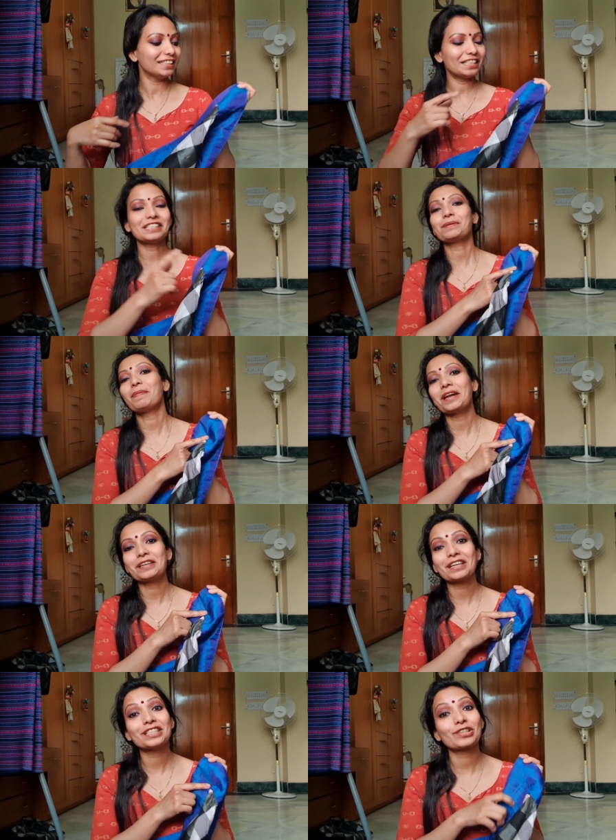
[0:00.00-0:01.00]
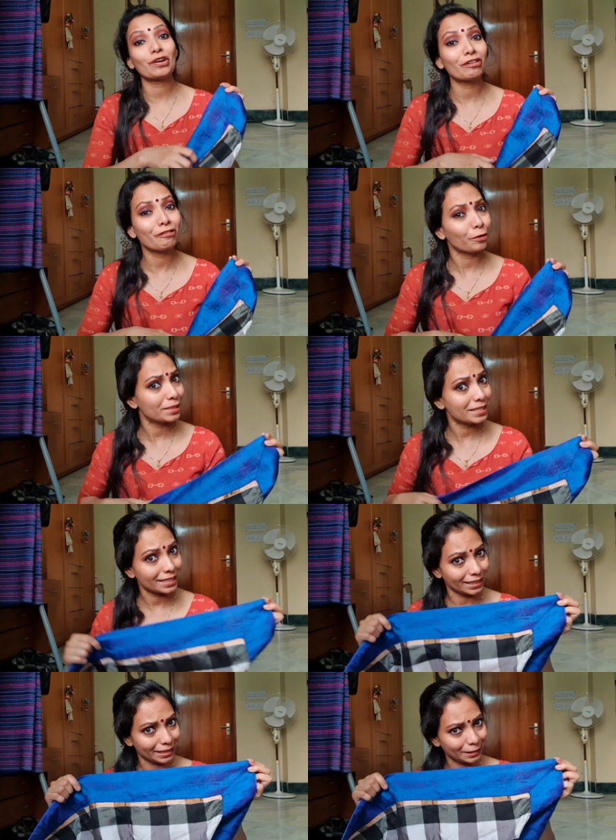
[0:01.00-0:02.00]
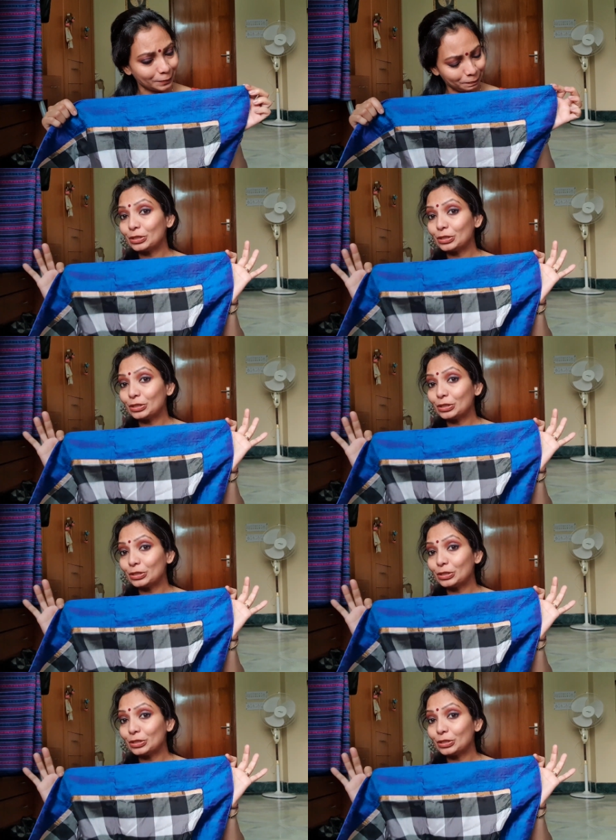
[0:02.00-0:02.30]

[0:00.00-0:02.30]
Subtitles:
This apparently is called a false ceiling.